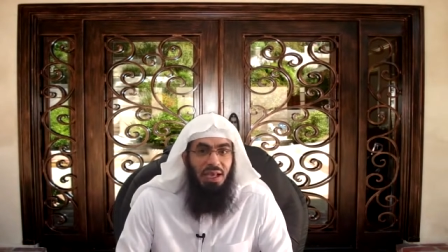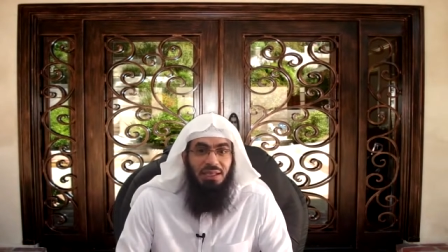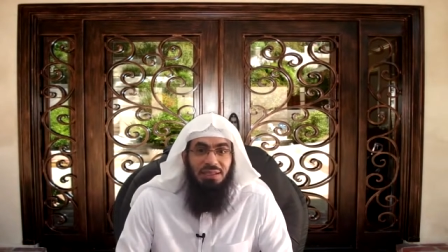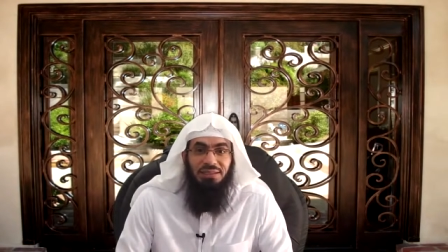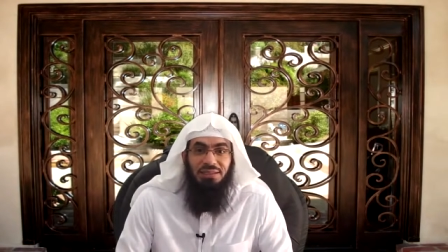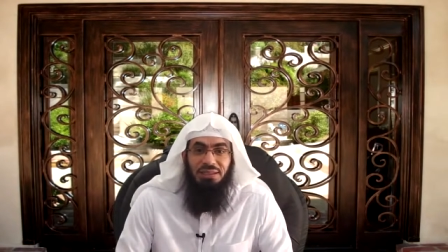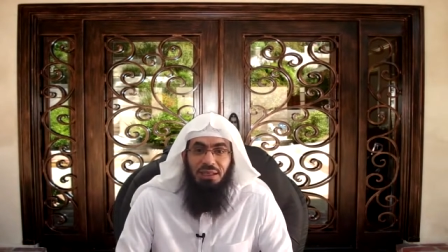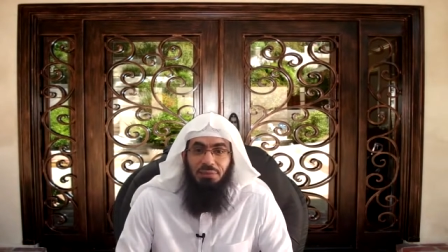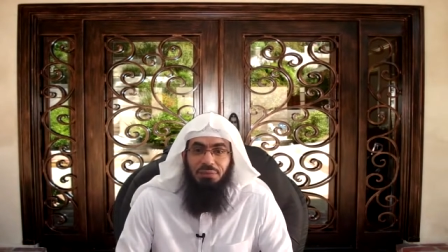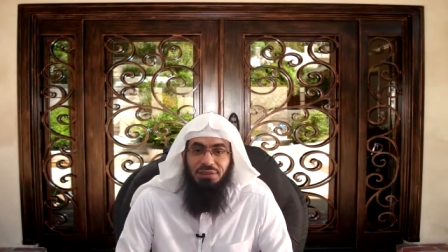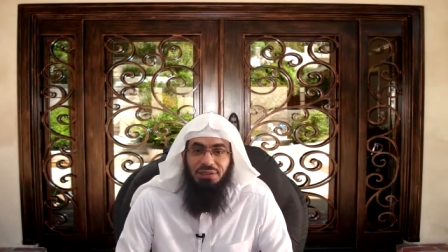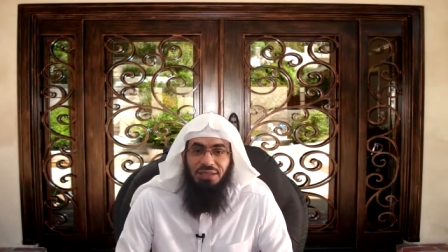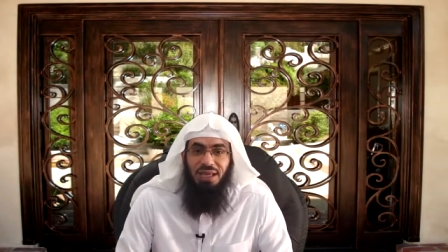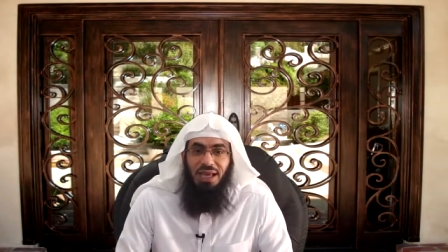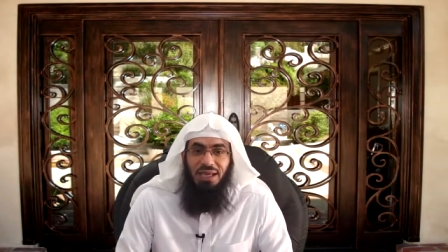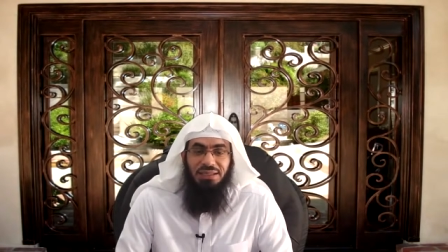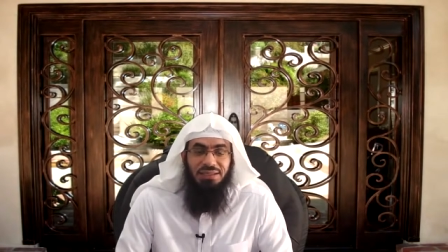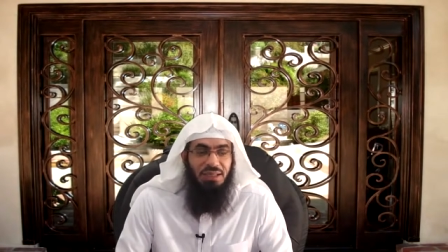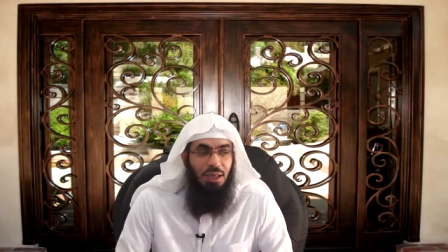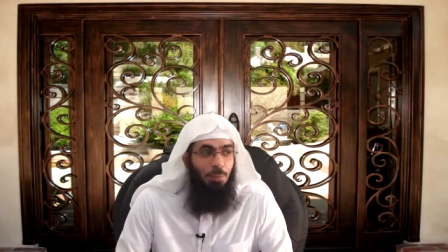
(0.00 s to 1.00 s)
Some
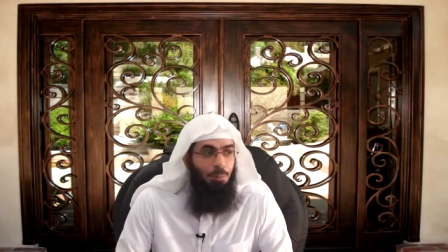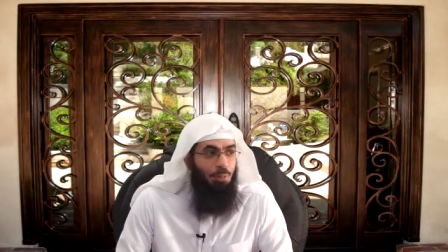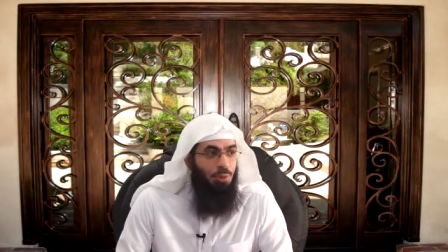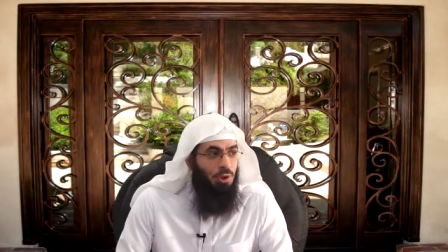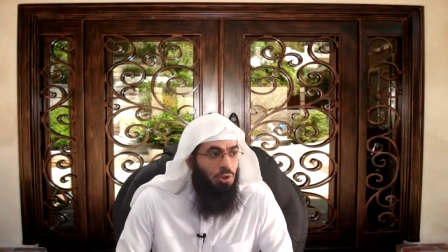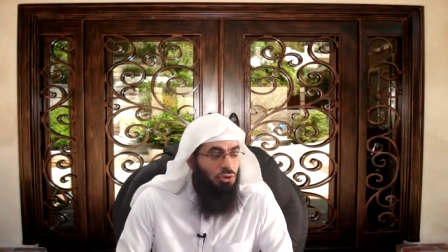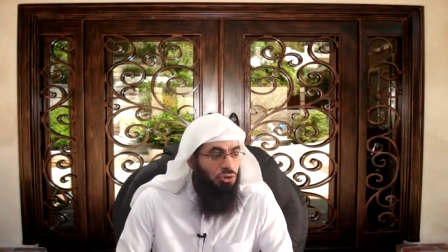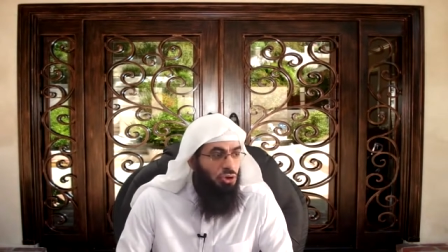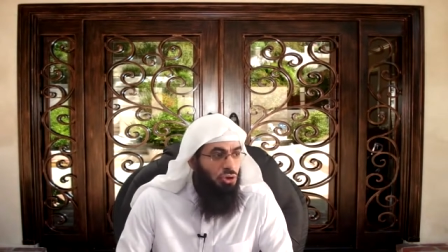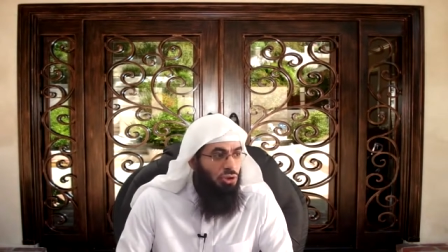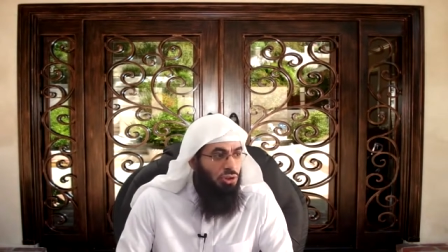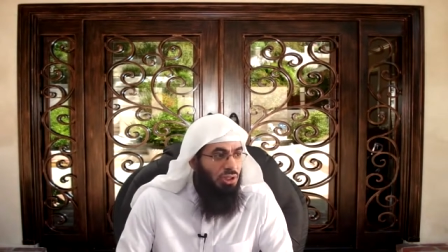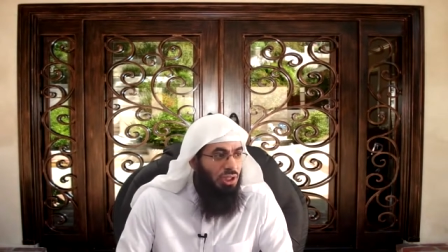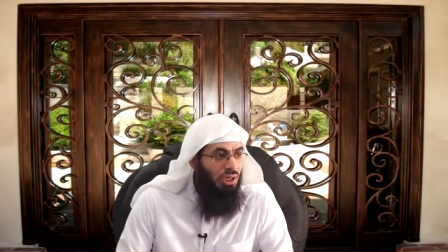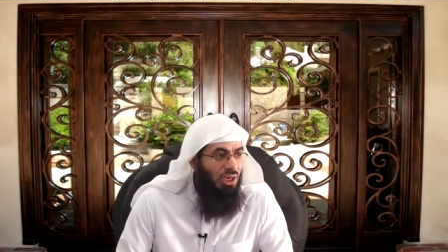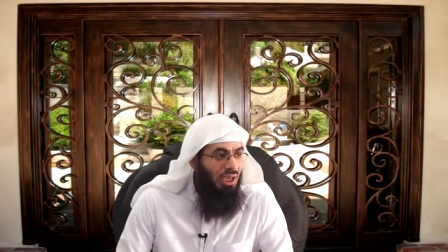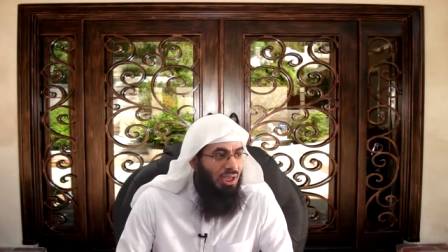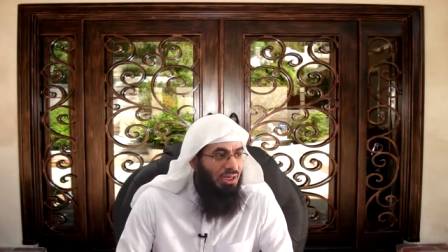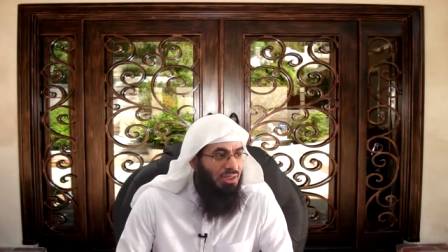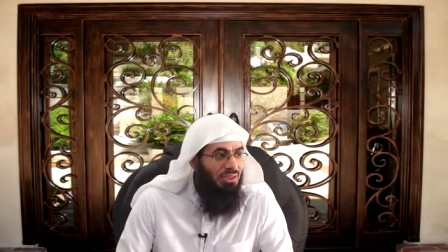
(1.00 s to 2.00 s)
signs appear during the
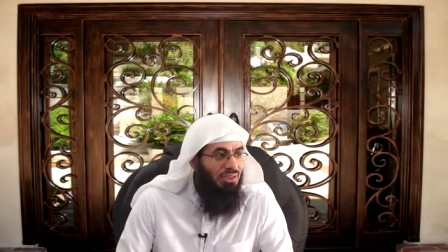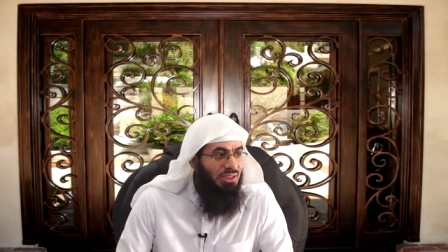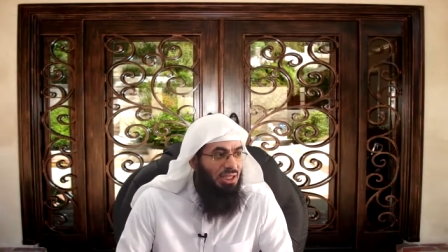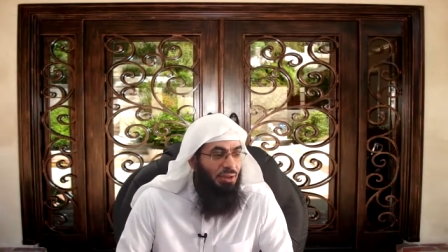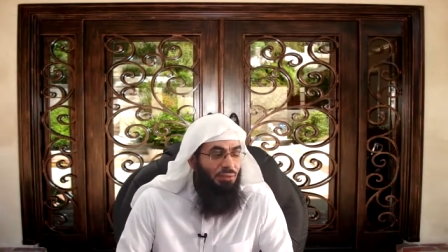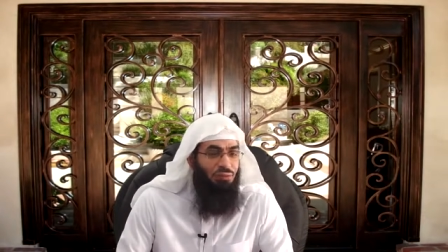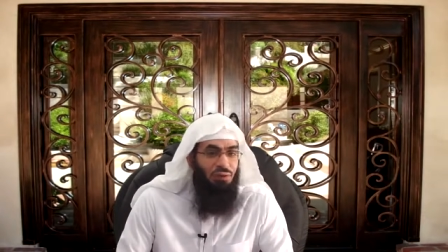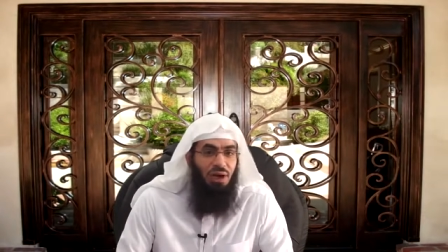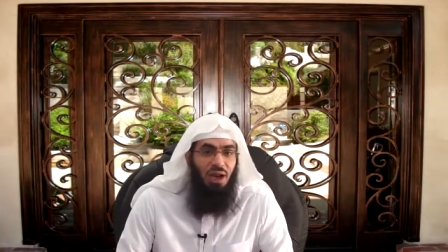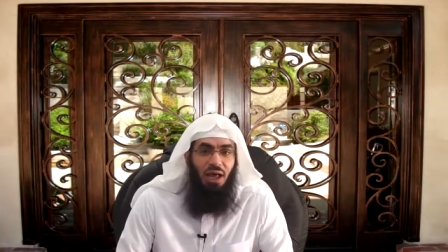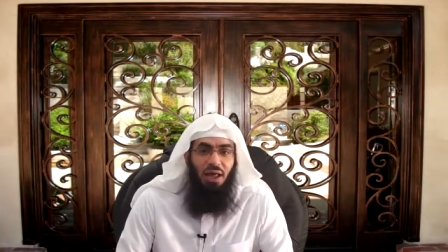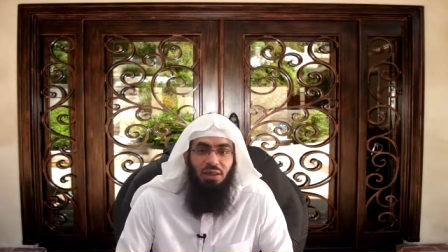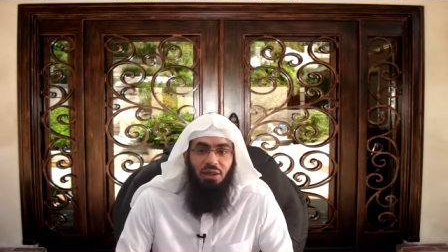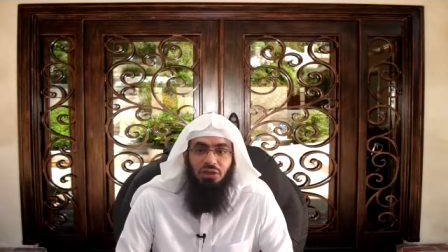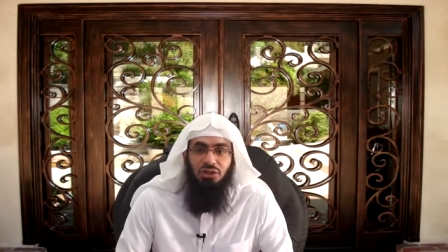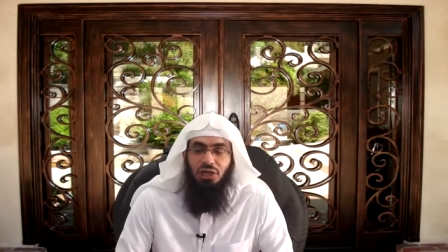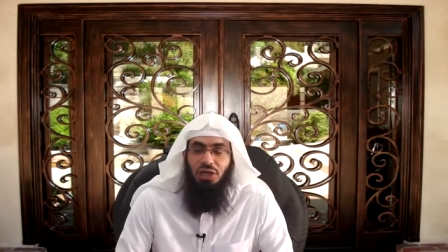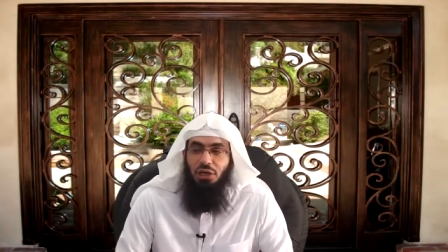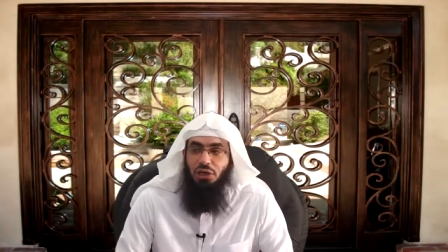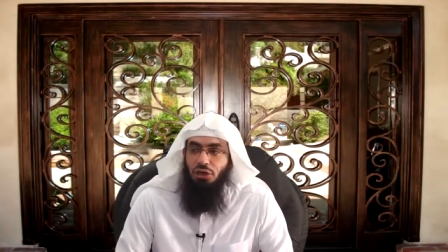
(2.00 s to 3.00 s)
night itself and
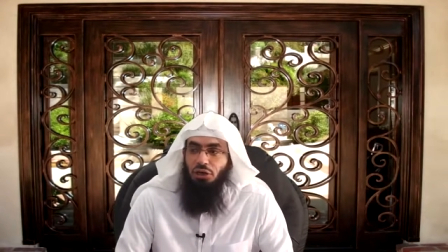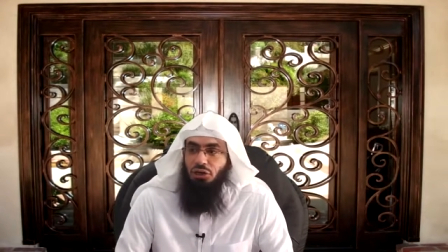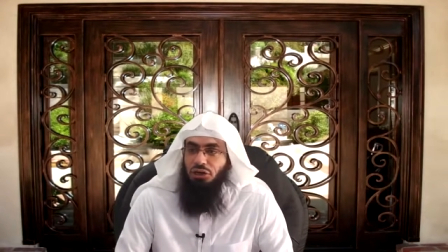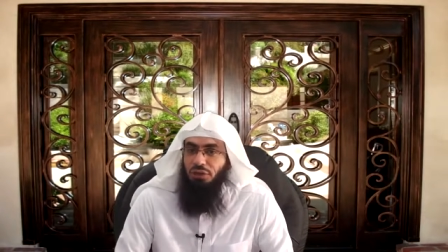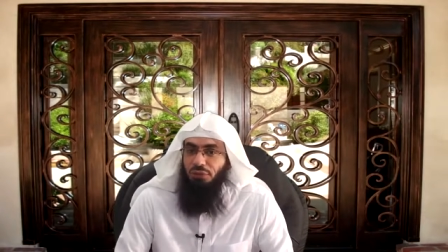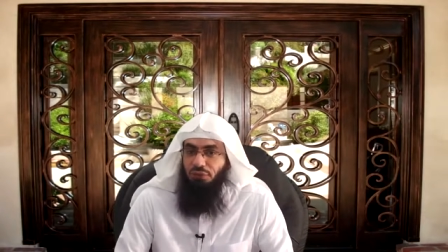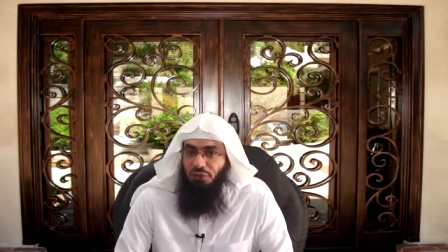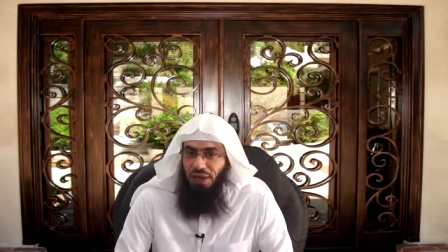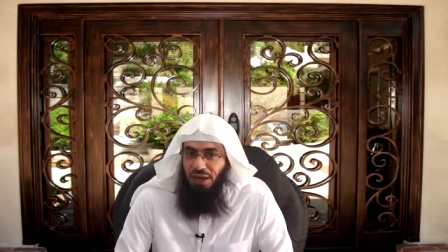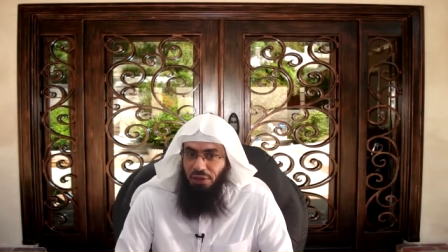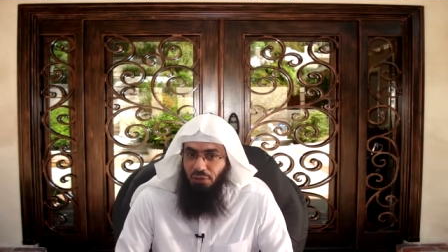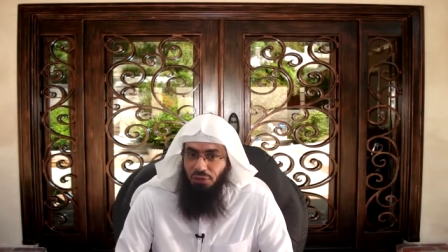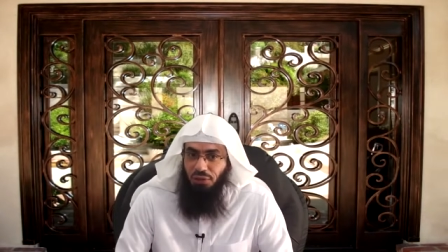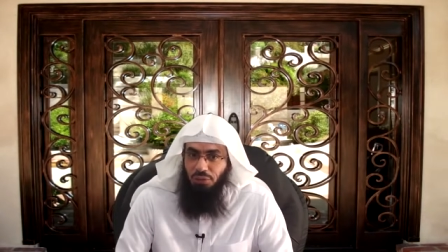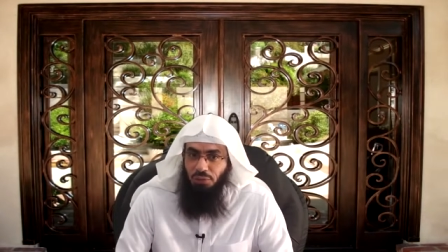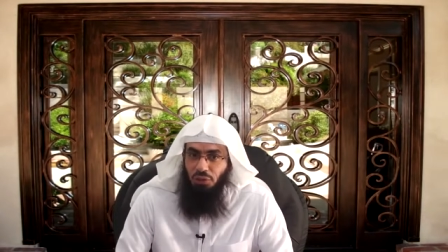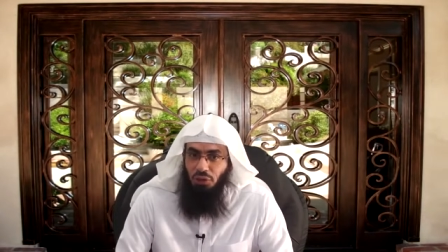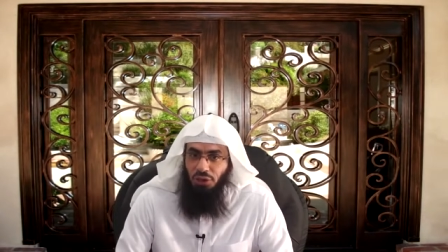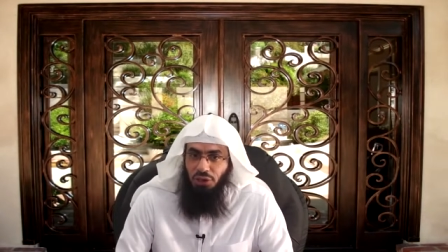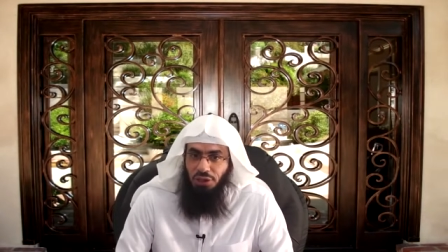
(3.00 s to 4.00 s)
others occur the
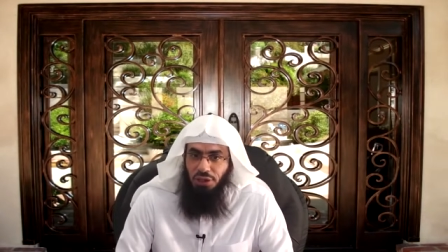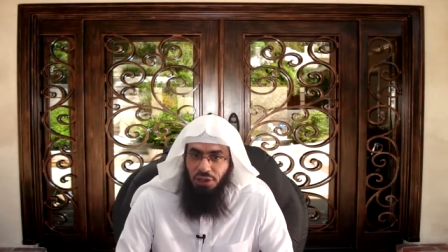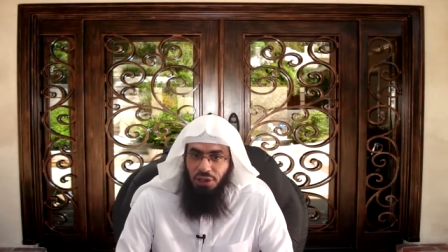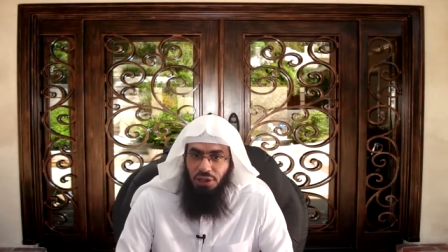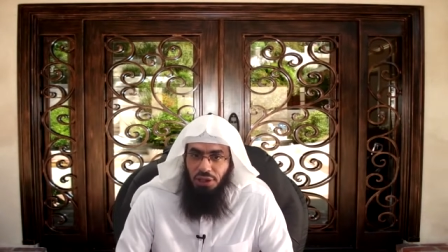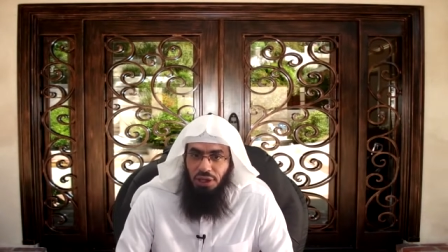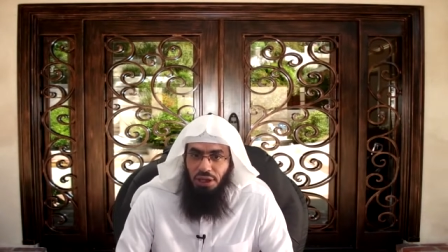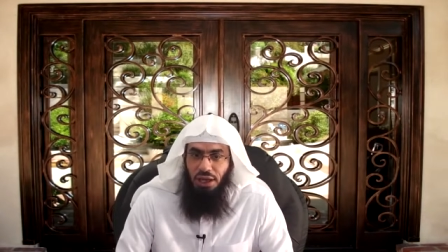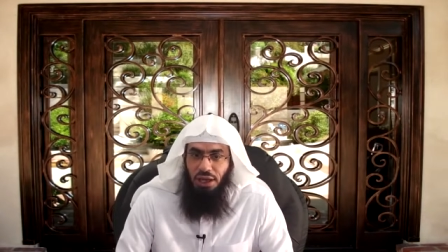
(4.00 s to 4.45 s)
following morning.